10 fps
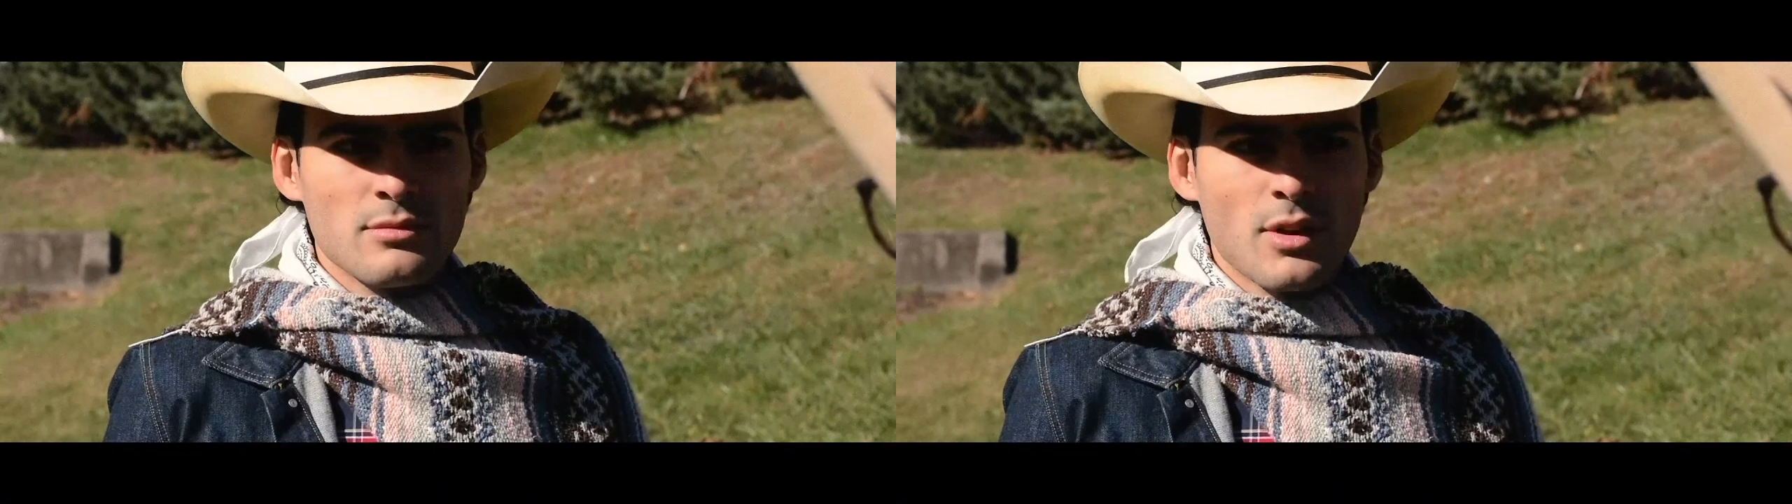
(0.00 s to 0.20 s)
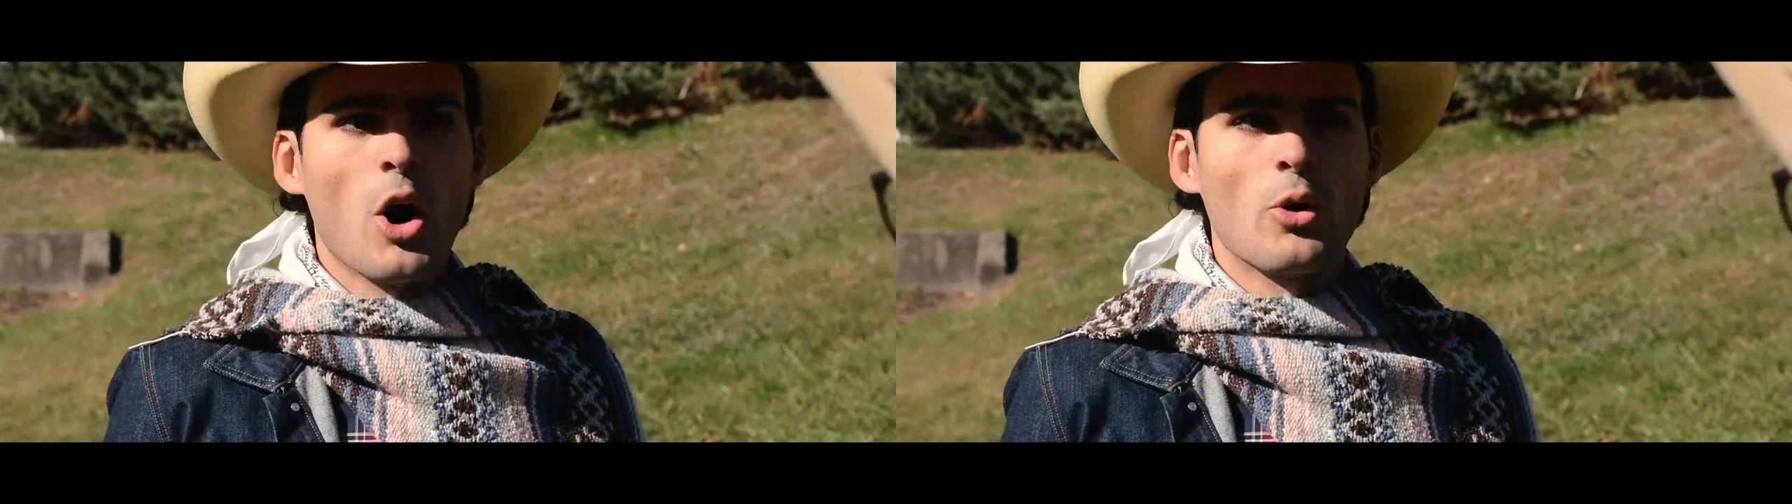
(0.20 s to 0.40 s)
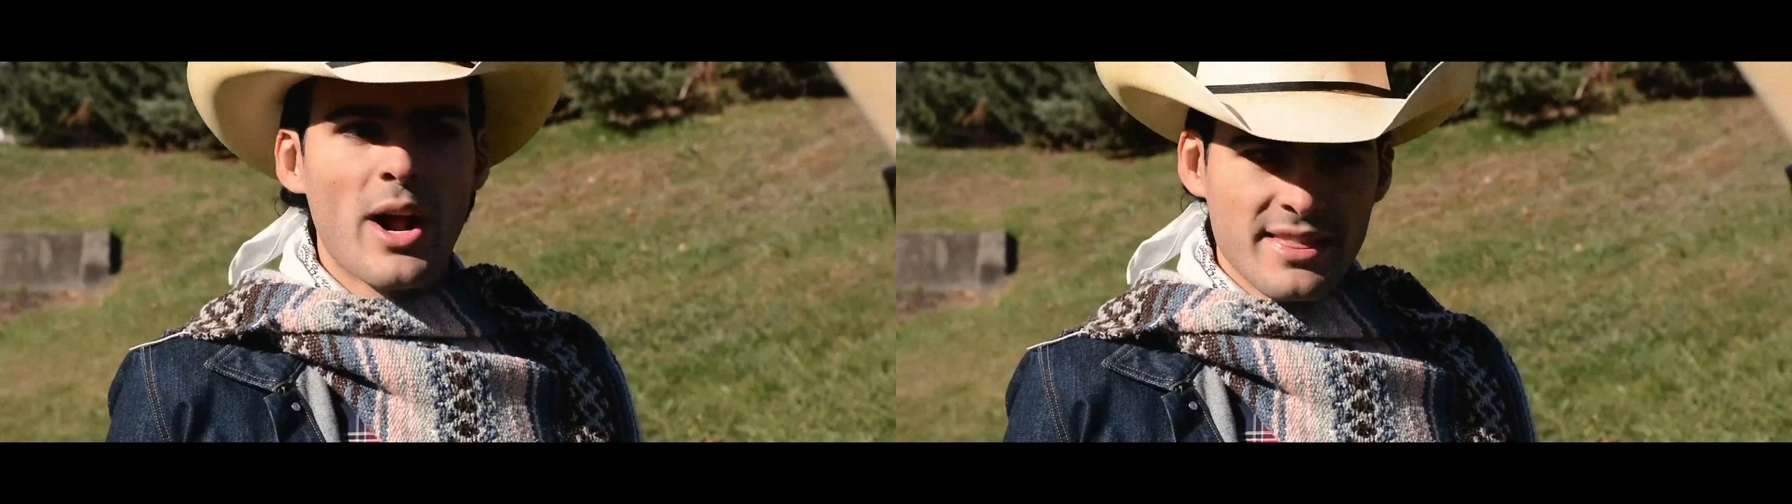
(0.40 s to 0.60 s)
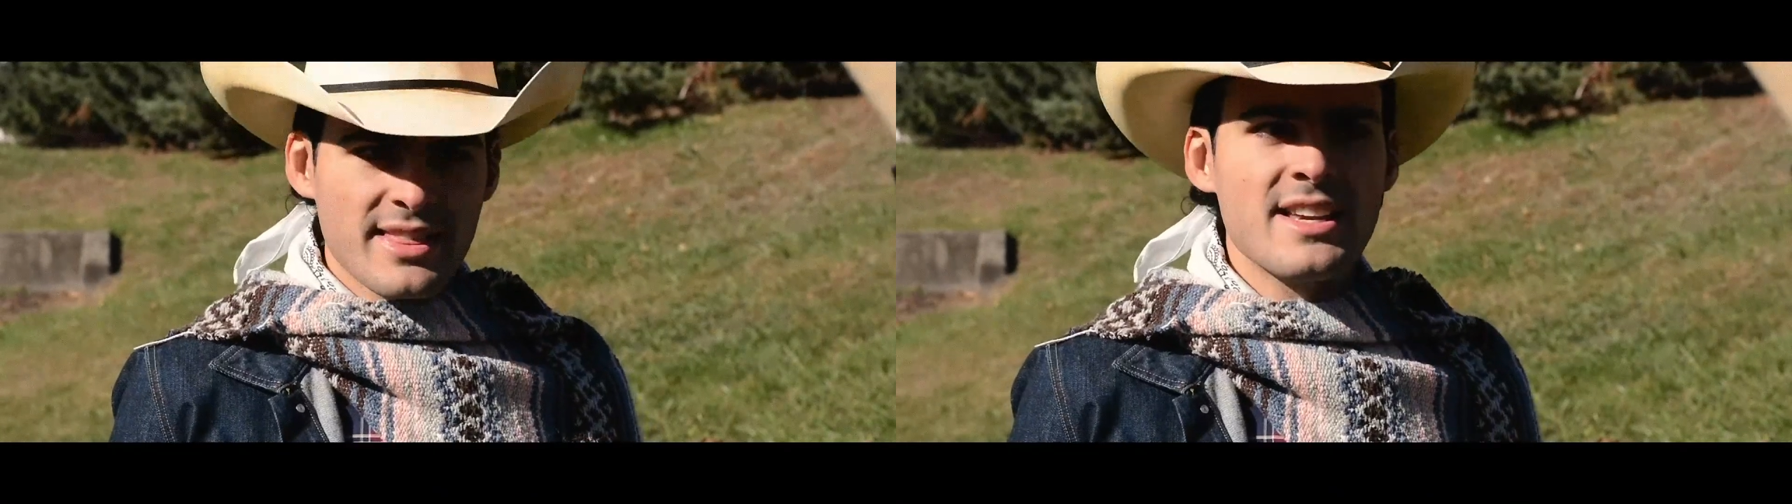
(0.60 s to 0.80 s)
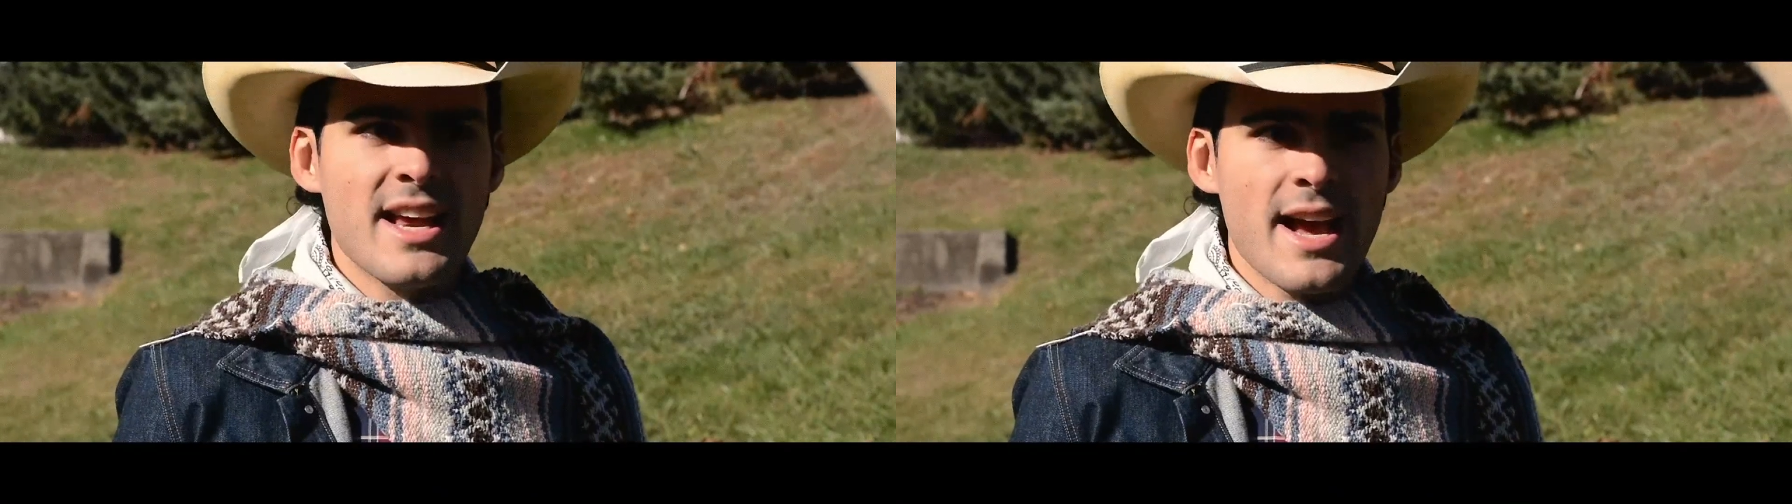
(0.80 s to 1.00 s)
All right,
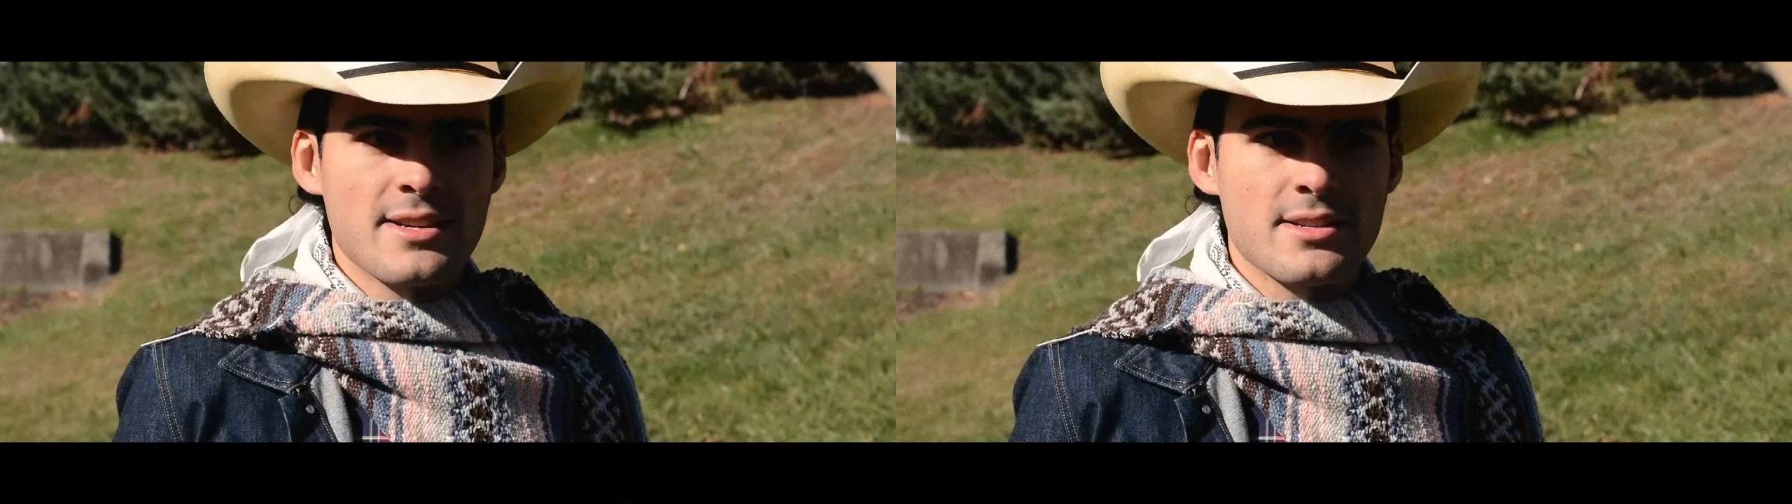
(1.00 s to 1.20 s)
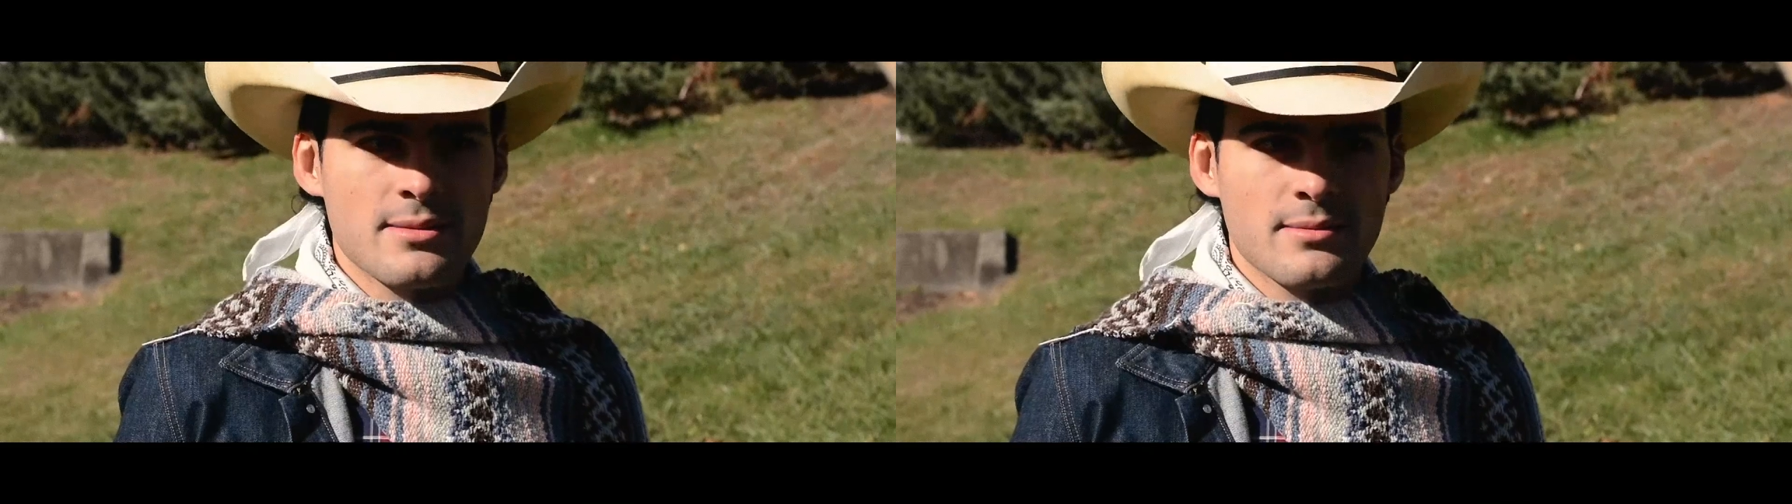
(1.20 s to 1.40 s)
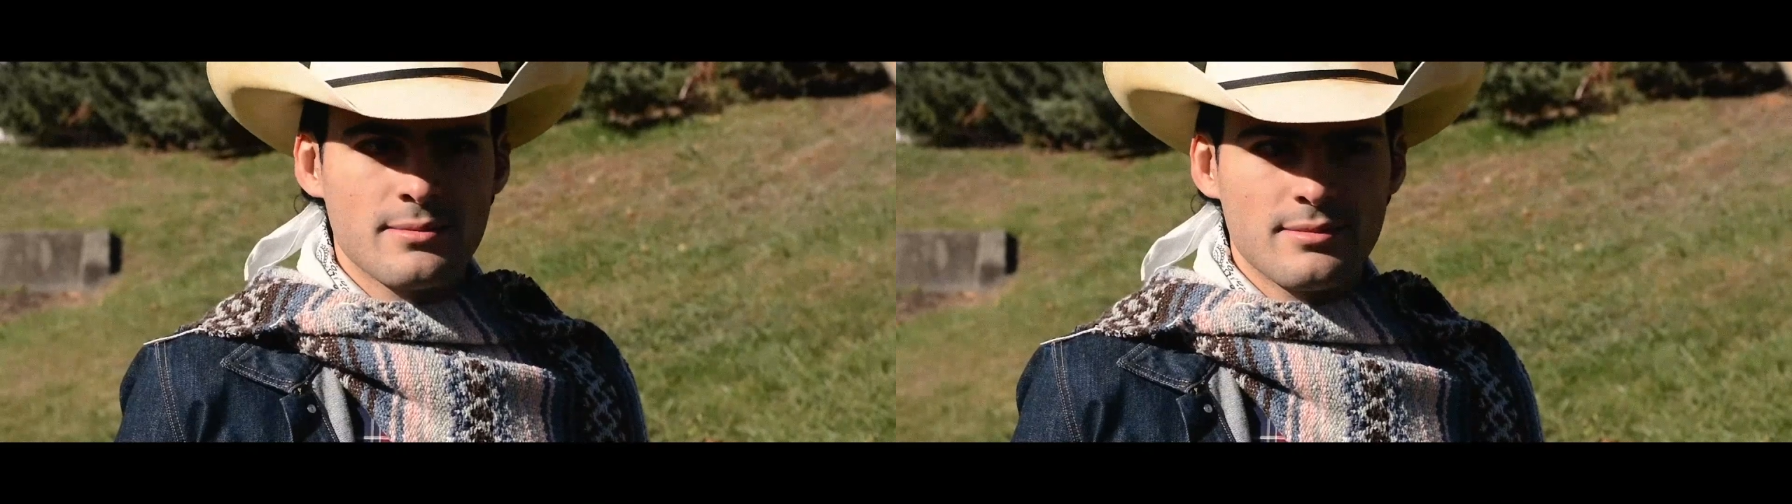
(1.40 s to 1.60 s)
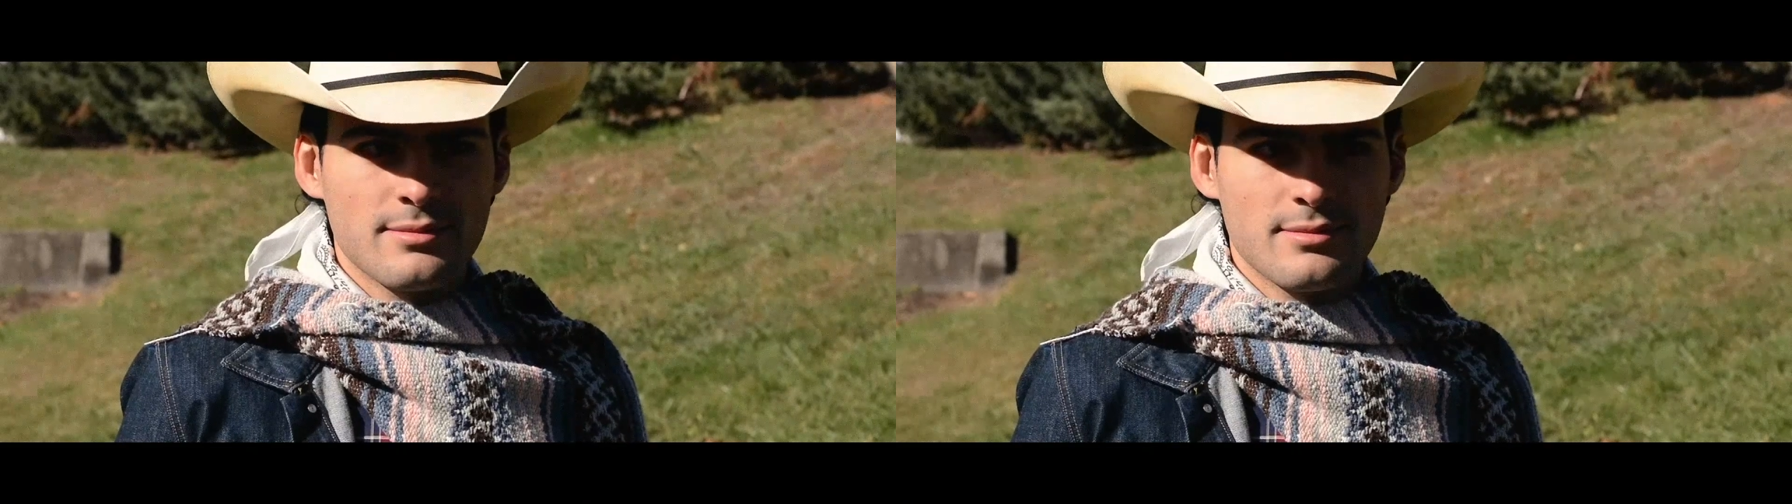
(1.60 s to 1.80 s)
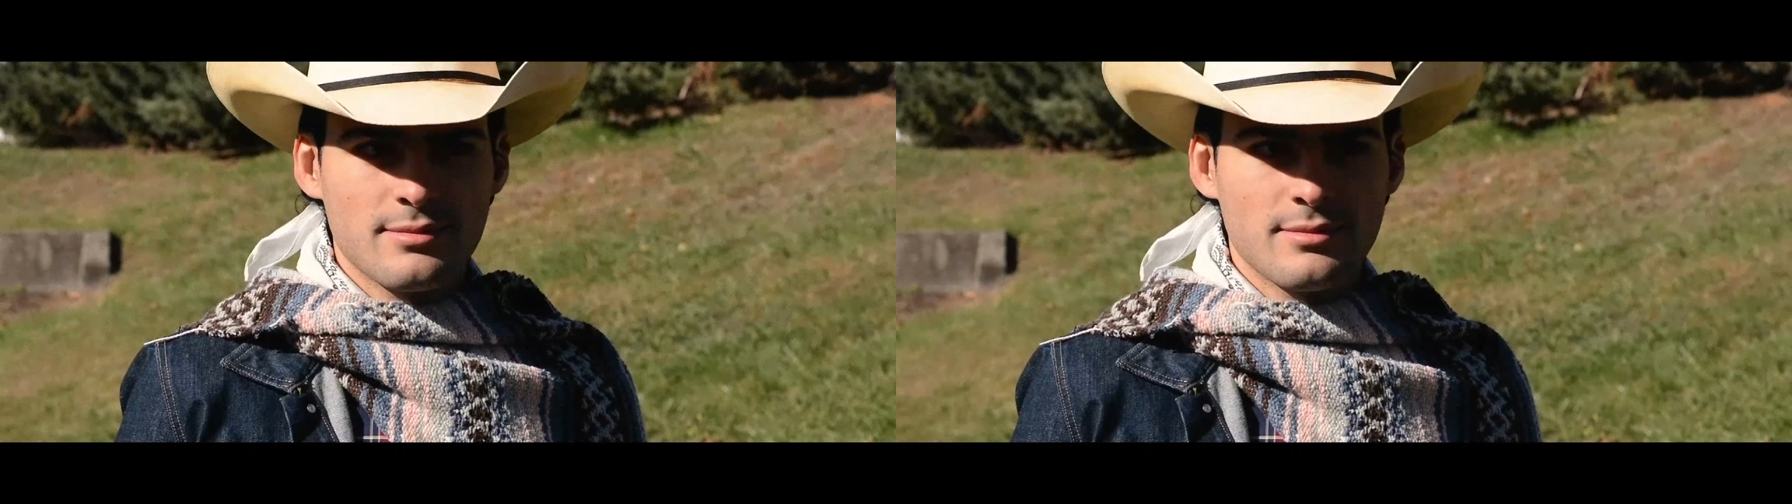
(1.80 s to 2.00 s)
then, yes. Well.